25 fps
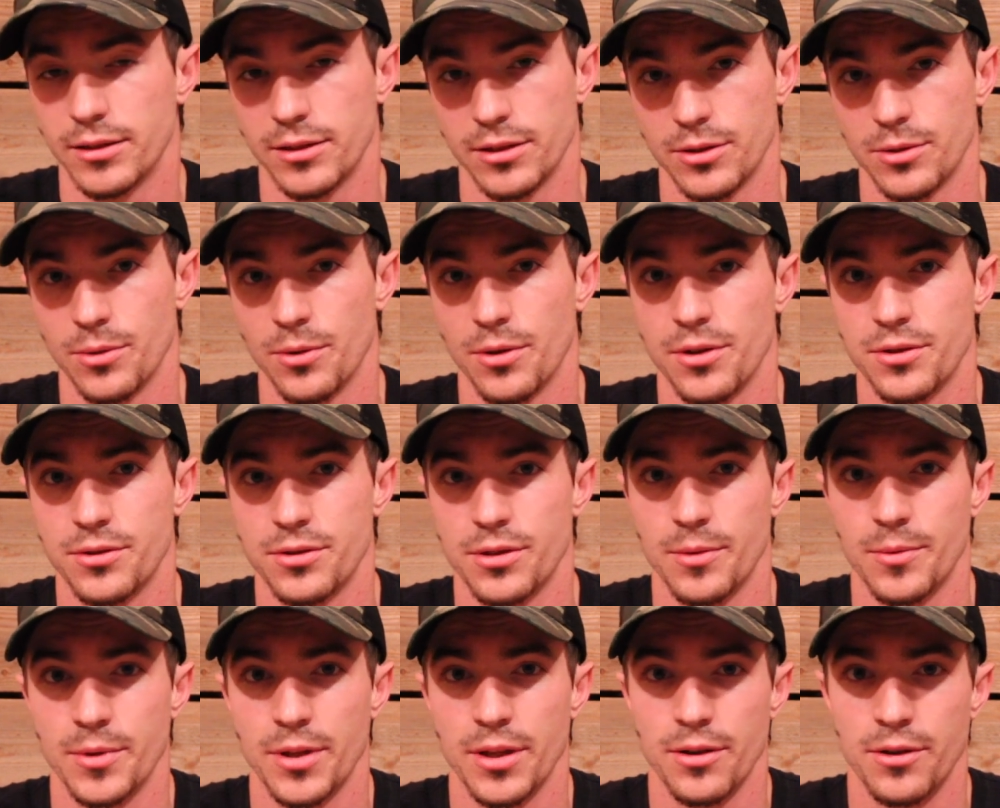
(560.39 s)
Just ordered
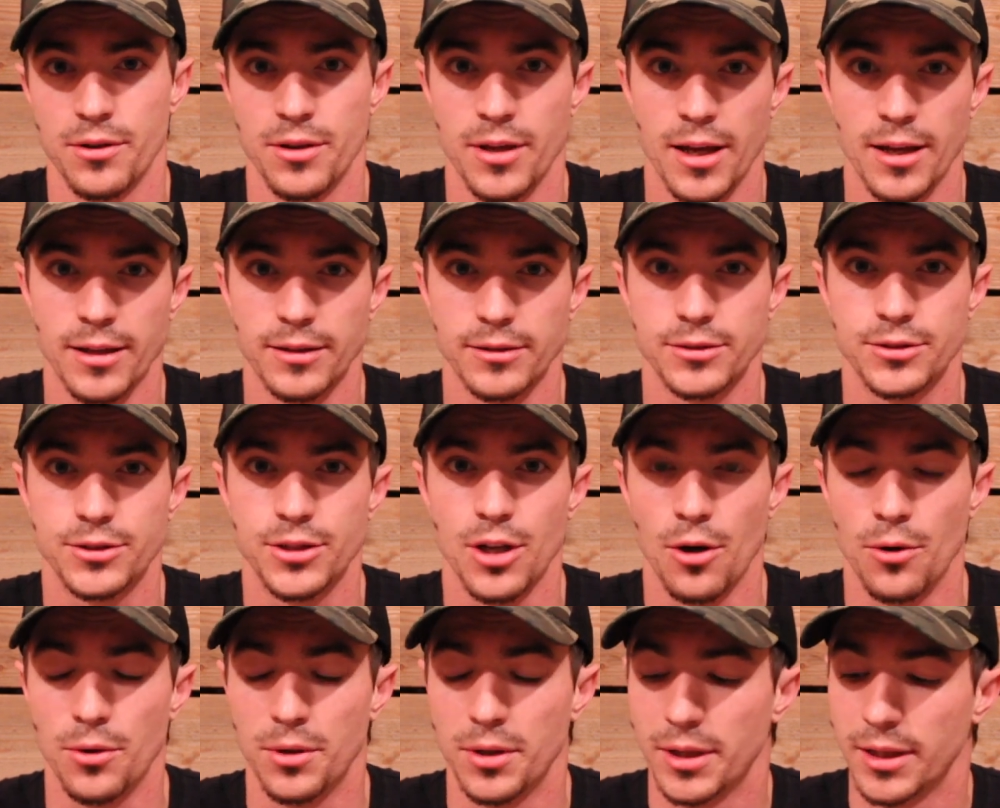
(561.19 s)
some the other day.
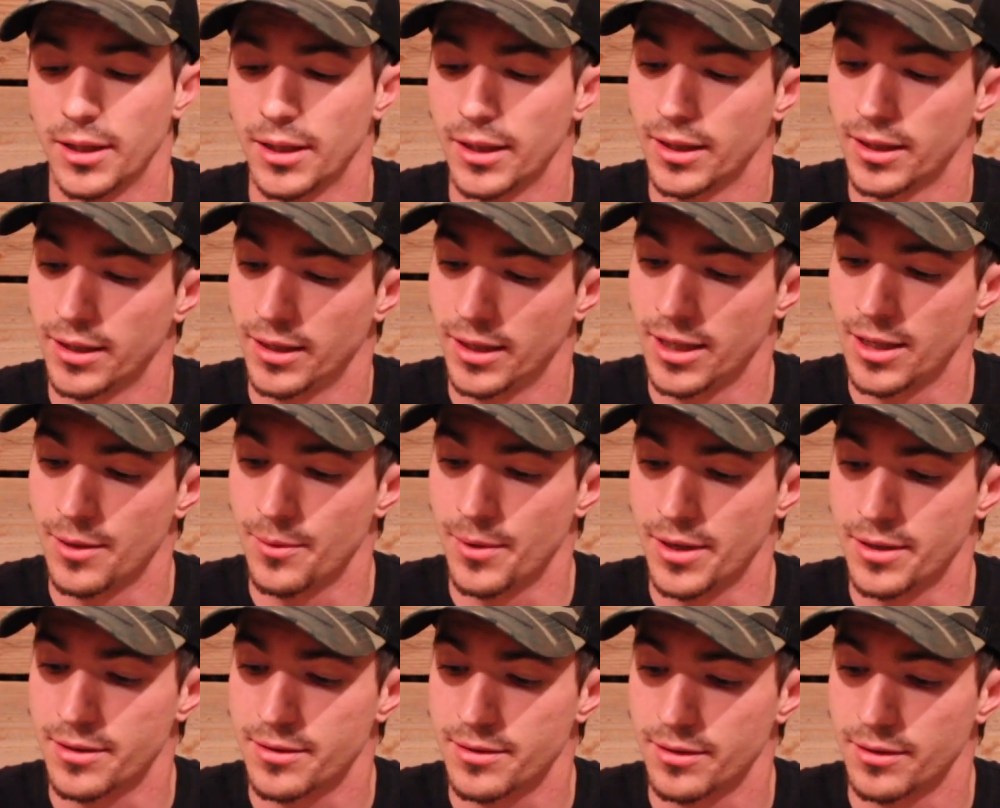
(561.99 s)
So,
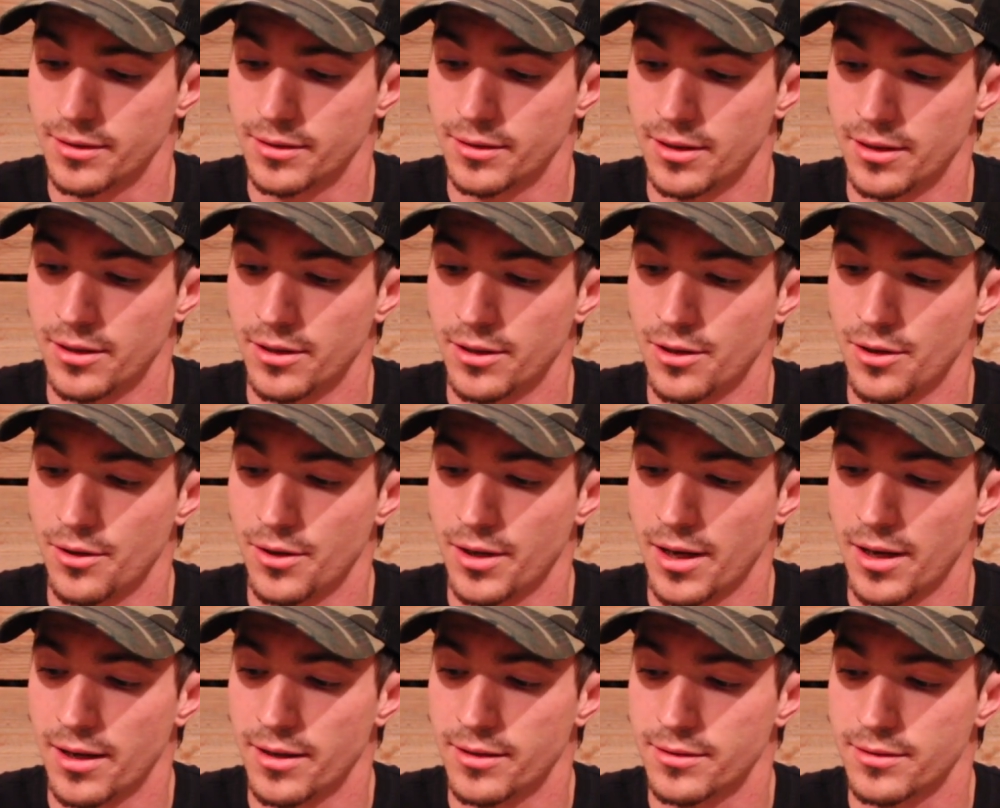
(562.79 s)
anyways, there you
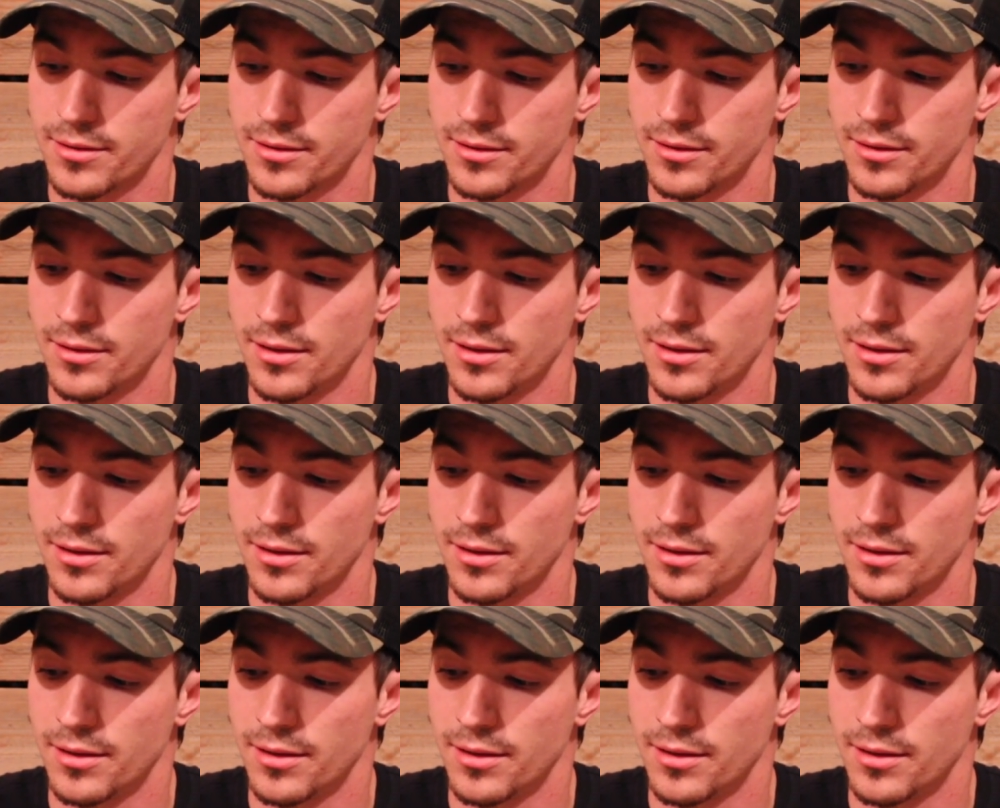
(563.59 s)
go, guys.